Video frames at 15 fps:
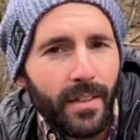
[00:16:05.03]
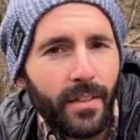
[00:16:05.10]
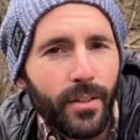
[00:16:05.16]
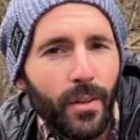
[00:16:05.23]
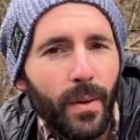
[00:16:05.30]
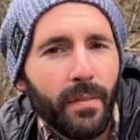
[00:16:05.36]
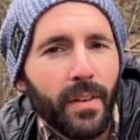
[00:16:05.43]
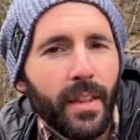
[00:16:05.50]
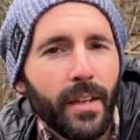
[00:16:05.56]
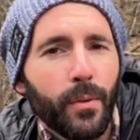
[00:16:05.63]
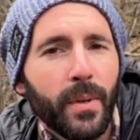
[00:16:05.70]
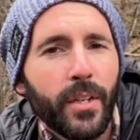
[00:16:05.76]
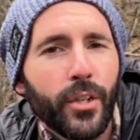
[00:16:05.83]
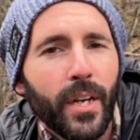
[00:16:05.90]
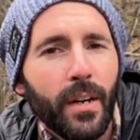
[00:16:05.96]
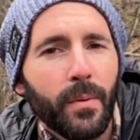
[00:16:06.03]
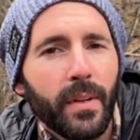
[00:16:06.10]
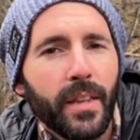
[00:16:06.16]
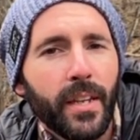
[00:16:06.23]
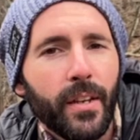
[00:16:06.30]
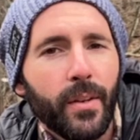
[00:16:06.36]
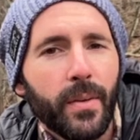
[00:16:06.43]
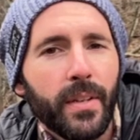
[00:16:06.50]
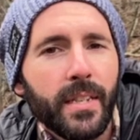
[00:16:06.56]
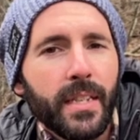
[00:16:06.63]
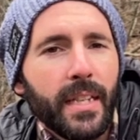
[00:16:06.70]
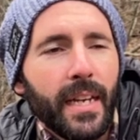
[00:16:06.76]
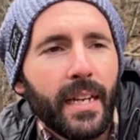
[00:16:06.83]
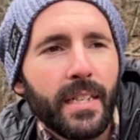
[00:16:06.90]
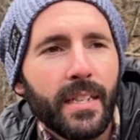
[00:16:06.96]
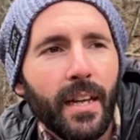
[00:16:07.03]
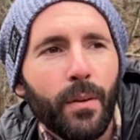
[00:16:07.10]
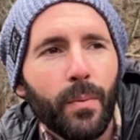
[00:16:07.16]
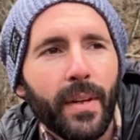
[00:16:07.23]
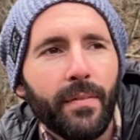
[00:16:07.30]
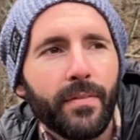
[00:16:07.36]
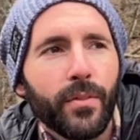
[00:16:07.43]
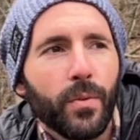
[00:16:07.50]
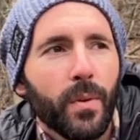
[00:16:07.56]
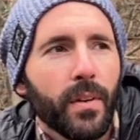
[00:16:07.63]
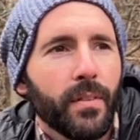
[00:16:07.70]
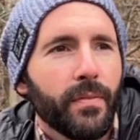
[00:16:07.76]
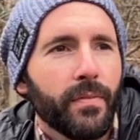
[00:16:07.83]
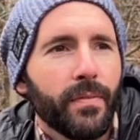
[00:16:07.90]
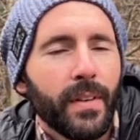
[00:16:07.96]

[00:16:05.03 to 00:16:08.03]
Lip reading: So everything we share with you is things that we've sort of